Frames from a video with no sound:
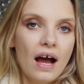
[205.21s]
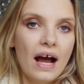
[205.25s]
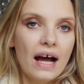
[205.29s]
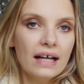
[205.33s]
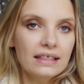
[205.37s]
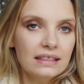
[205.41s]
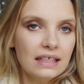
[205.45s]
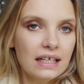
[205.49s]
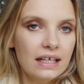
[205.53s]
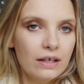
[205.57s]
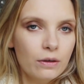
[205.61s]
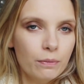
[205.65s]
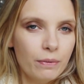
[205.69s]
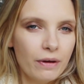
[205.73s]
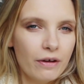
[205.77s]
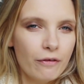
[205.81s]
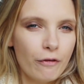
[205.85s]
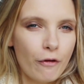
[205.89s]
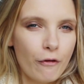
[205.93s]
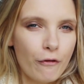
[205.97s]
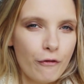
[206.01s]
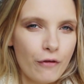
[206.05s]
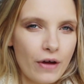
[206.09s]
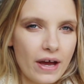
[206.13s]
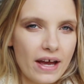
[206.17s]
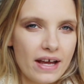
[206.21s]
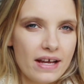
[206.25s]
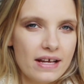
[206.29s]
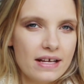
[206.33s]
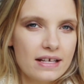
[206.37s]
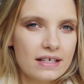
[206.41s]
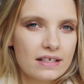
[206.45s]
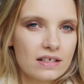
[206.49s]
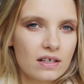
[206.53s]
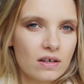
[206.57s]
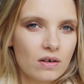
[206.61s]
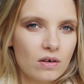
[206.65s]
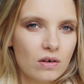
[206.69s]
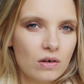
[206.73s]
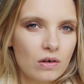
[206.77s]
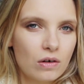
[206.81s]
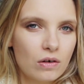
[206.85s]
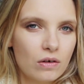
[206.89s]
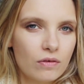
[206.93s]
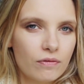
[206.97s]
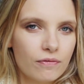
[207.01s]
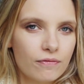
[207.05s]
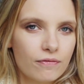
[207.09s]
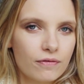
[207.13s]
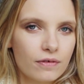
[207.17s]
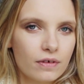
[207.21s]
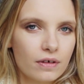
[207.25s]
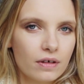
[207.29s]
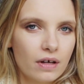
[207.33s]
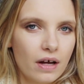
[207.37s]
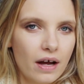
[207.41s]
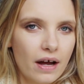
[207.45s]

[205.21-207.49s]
had a little bit of a phase of,